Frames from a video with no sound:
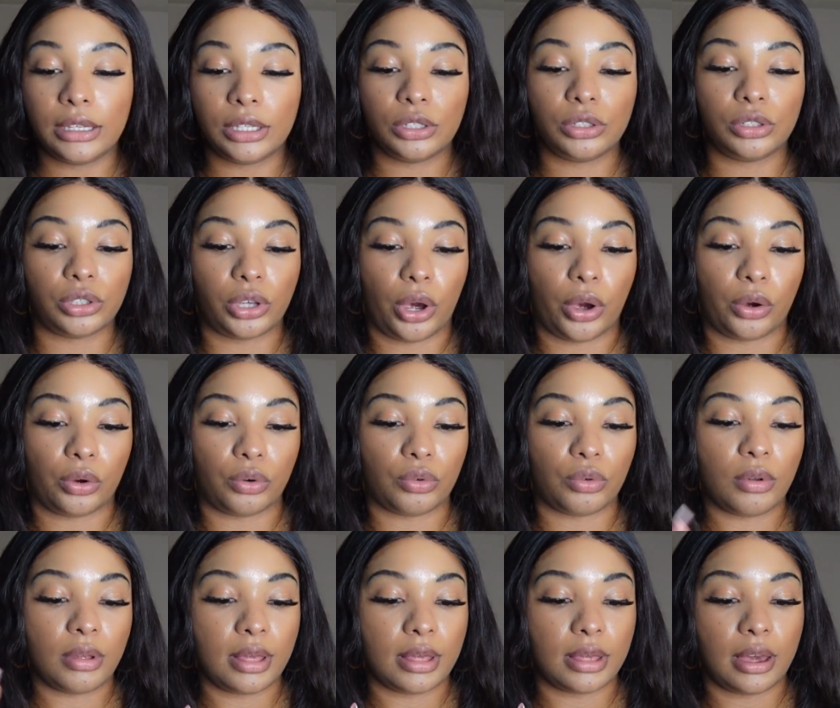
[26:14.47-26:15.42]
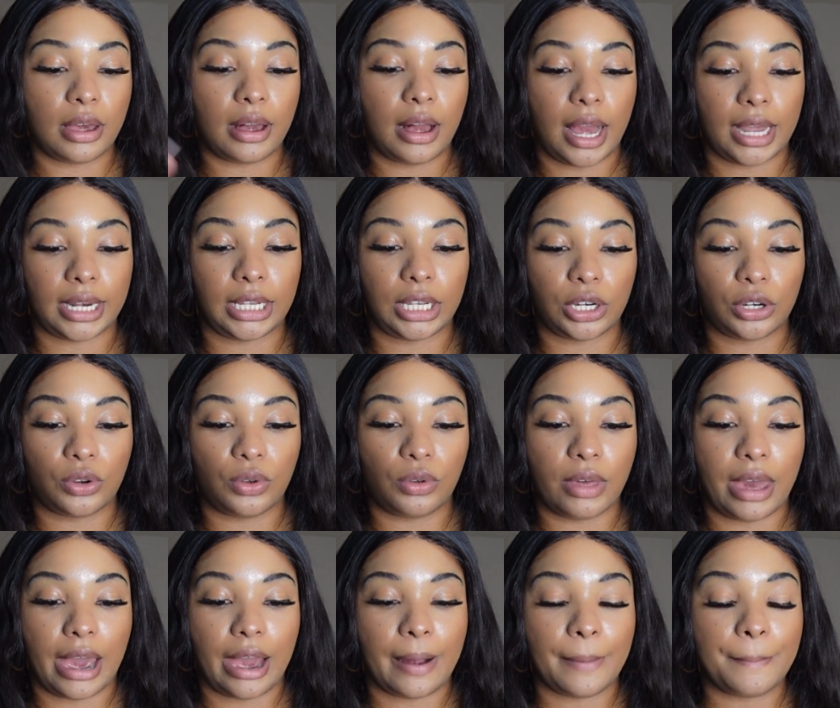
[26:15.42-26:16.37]
So I need to do
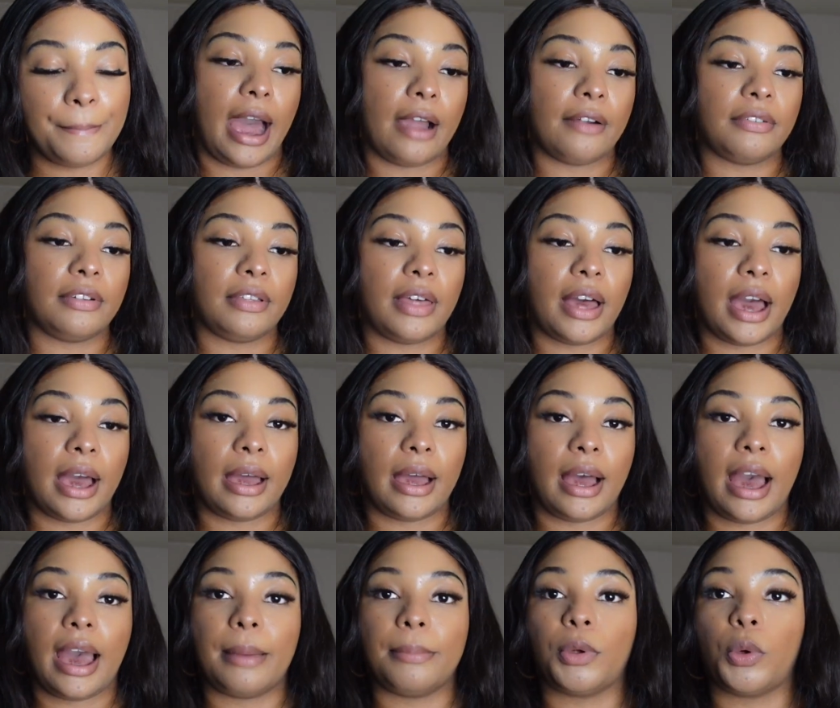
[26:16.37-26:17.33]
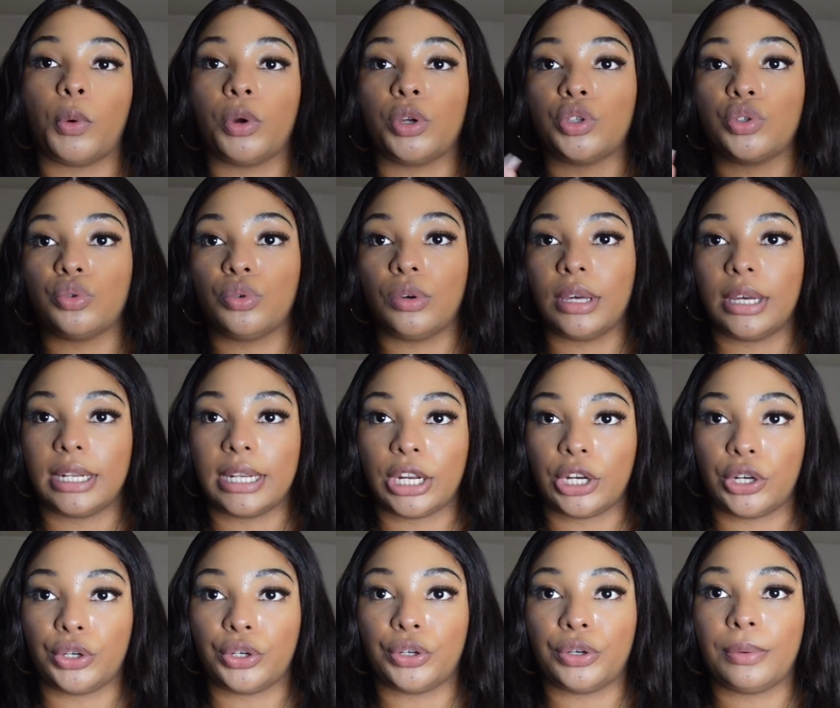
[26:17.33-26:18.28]
that. After that, I'm going to cook
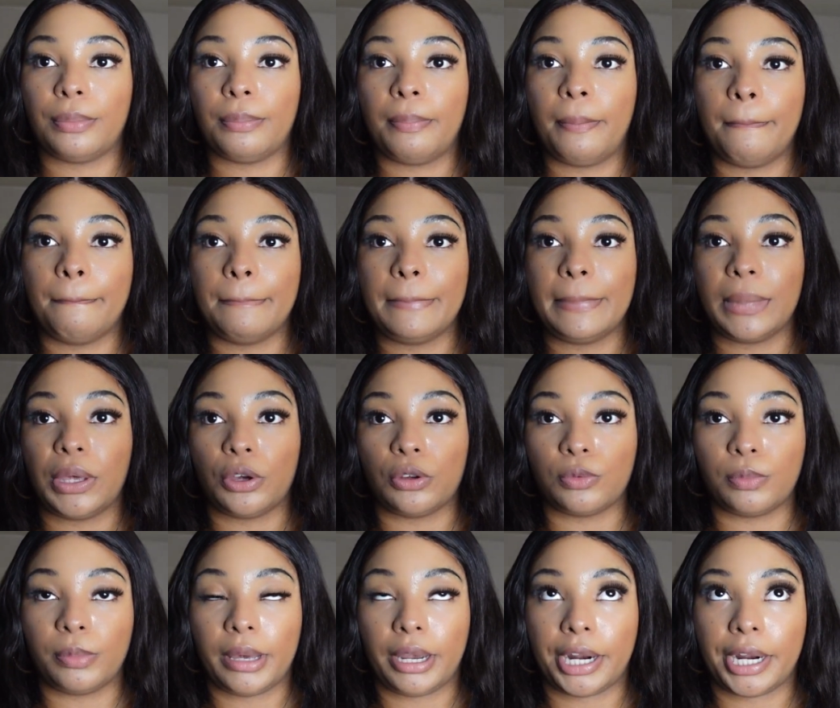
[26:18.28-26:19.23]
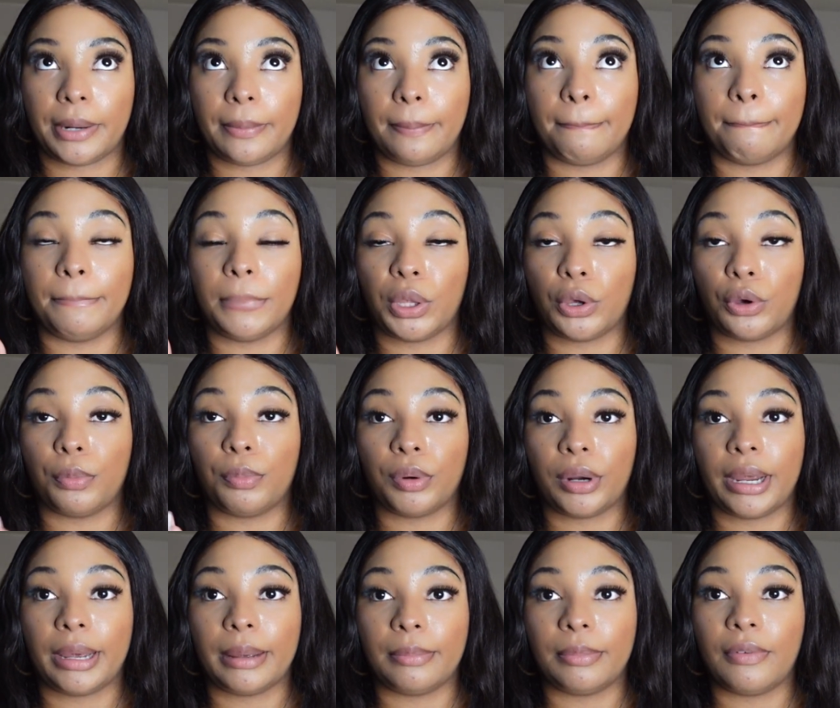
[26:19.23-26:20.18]
dinner, meal prep, meal
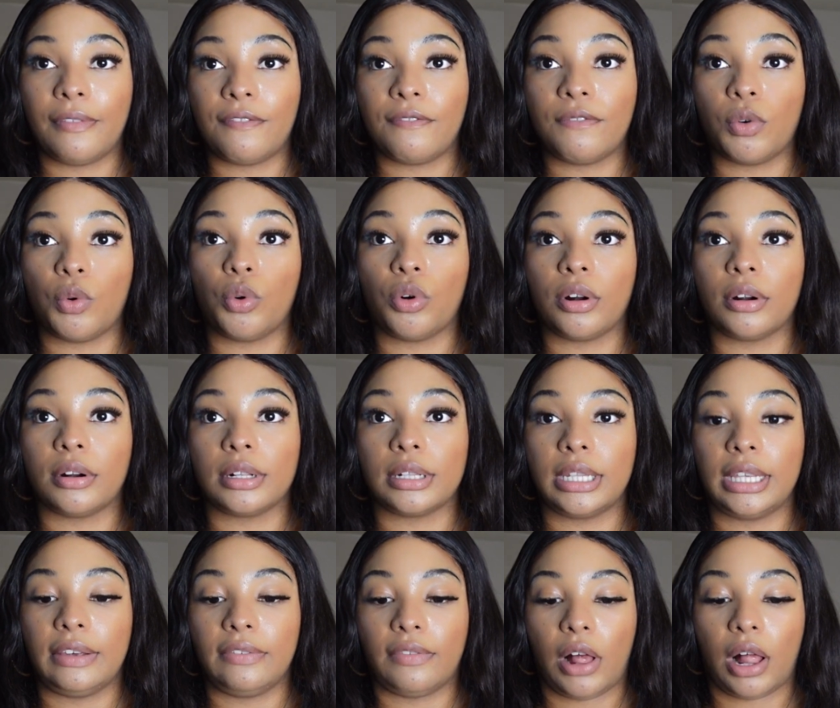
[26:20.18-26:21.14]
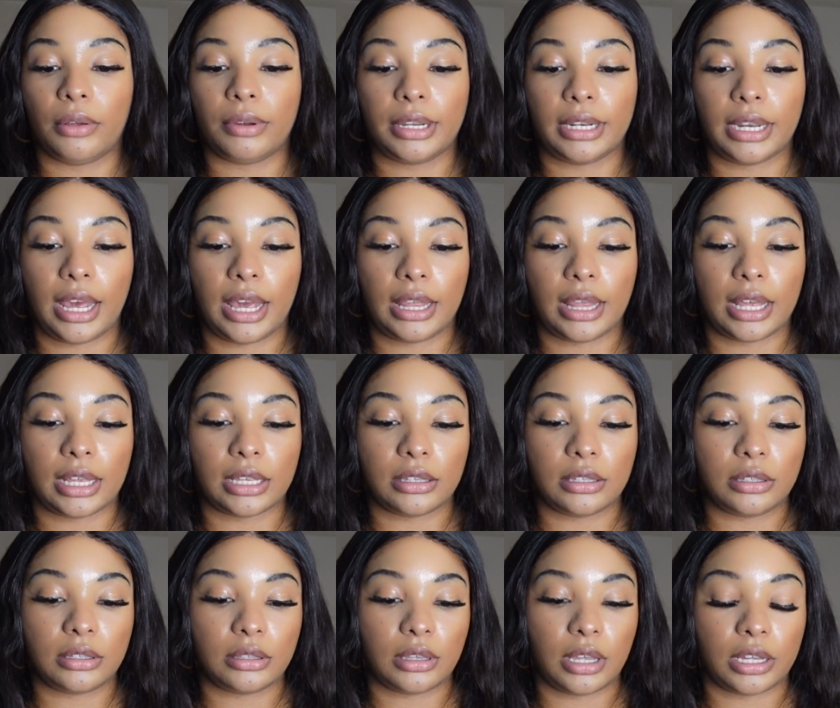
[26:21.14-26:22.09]
prep, for the following day
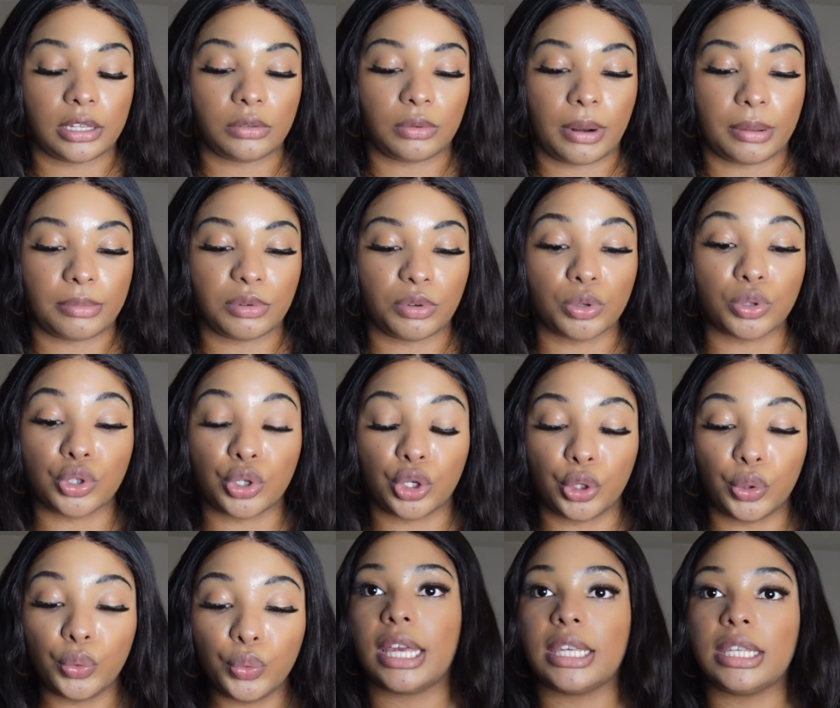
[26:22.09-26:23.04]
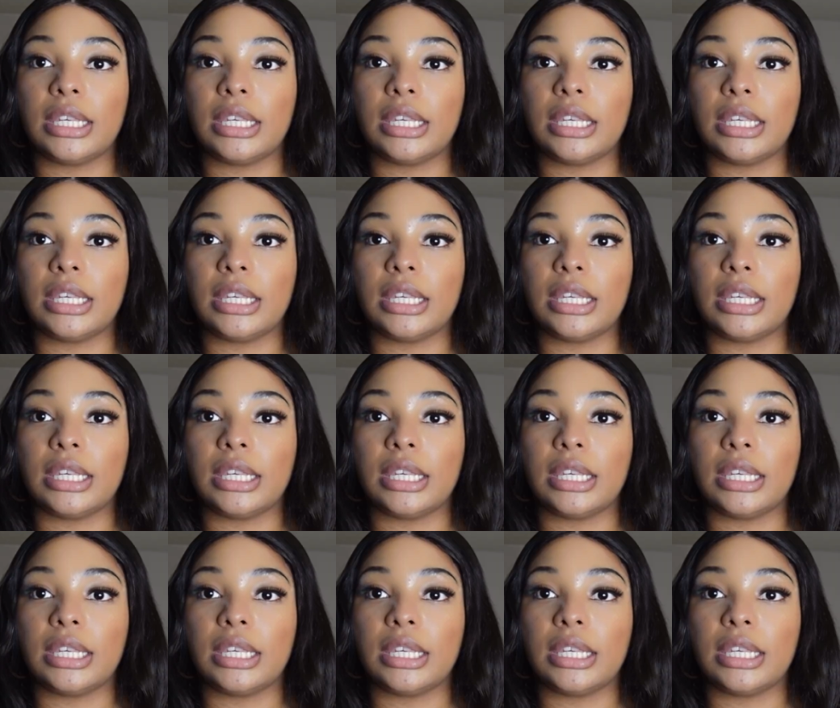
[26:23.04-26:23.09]
that's that's what i'm supposed to do